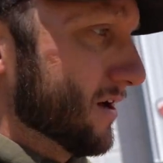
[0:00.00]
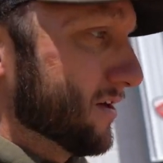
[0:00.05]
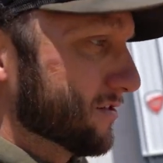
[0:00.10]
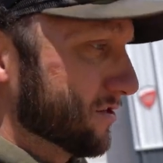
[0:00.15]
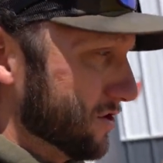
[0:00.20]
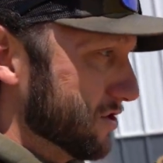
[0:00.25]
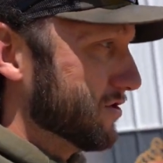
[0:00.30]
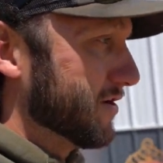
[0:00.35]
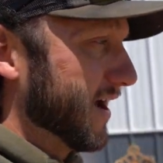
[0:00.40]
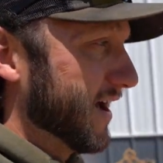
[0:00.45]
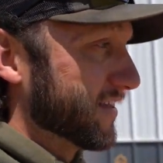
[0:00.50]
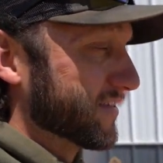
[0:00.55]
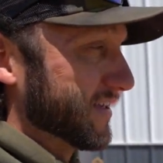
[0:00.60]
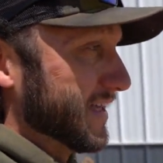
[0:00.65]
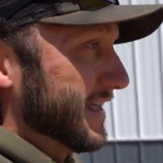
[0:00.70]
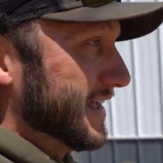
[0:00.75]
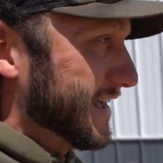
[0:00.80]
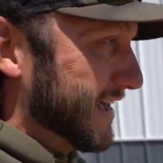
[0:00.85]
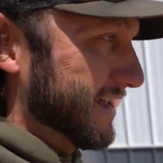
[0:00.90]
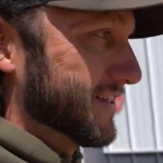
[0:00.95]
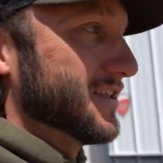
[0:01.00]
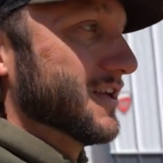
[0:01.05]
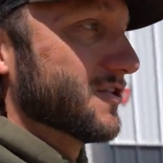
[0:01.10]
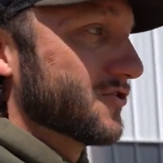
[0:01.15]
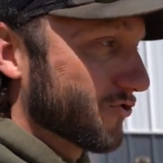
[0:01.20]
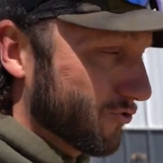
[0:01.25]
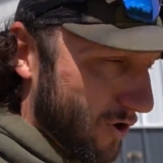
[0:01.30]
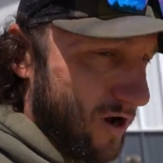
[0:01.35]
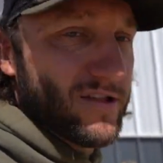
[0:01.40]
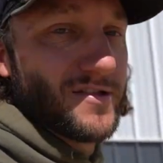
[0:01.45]
so you guys can get to
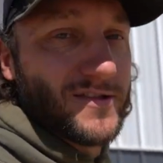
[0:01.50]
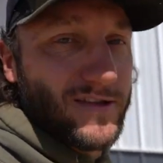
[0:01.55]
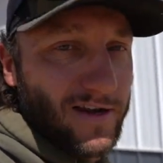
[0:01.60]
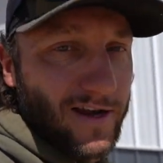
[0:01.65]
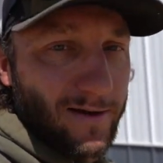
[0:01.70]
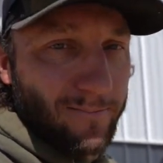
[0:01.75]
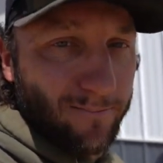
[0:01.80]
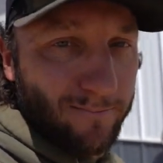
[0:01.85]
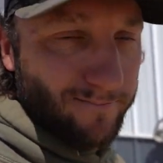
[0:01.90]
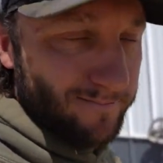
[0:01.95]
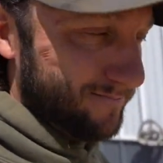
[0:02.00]
trusting him.